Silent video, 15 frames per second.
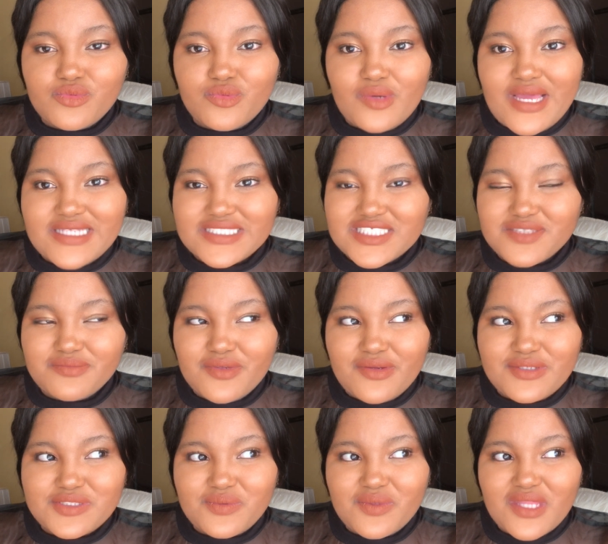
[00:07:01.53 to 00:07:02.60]
who has
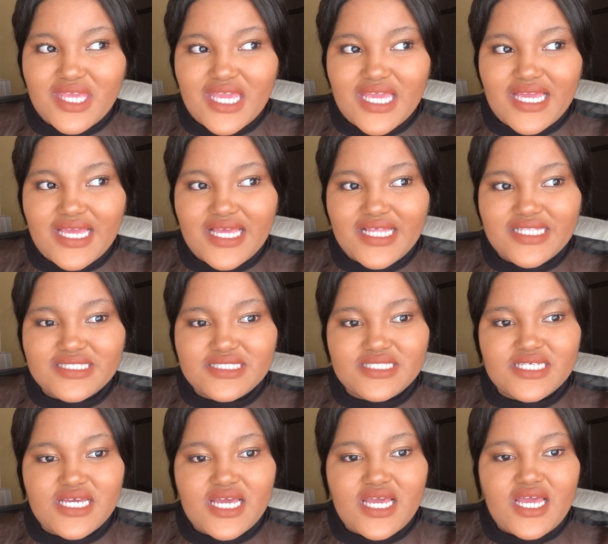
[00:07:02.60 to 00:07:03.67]
experience with kids
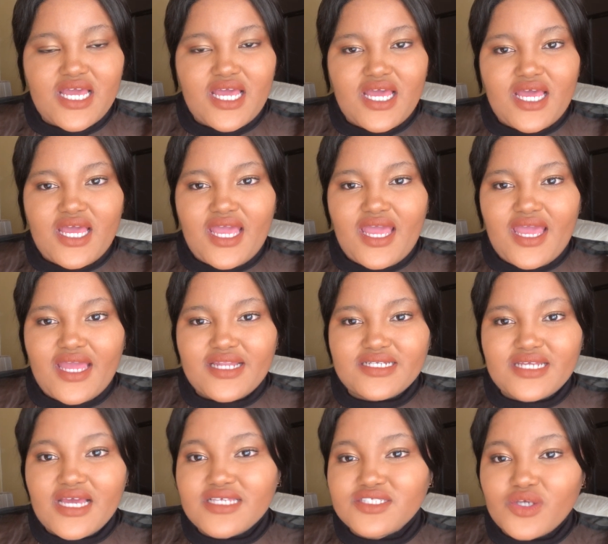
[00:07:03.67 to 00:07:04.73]

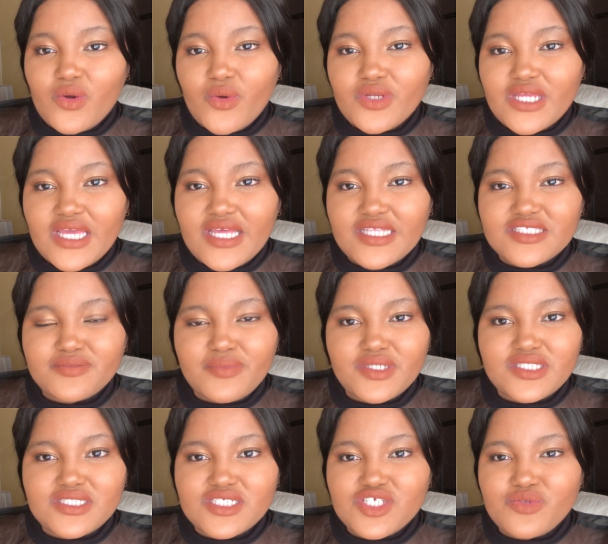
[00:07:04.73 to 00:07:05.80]
and has her own kids,
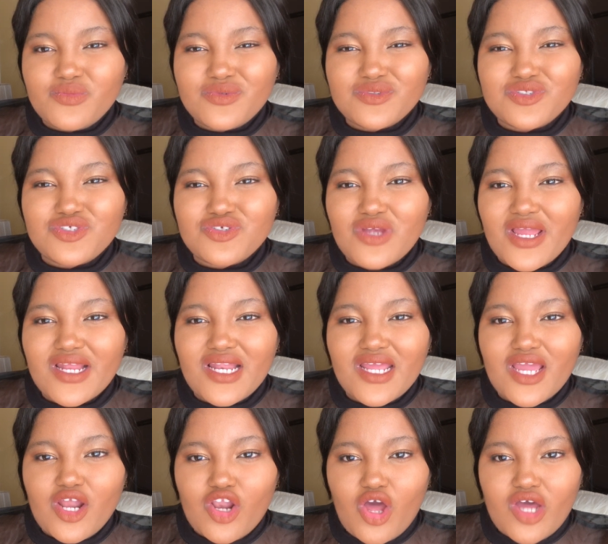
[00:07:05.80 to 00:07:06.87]
but she was
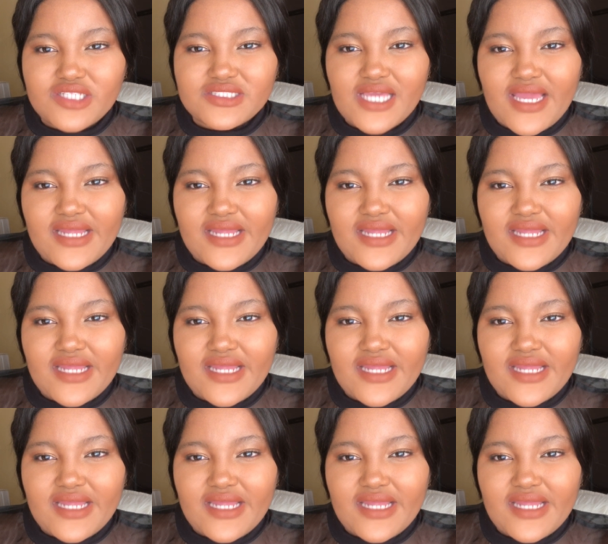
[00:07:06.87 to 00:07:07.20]
struggling a lot.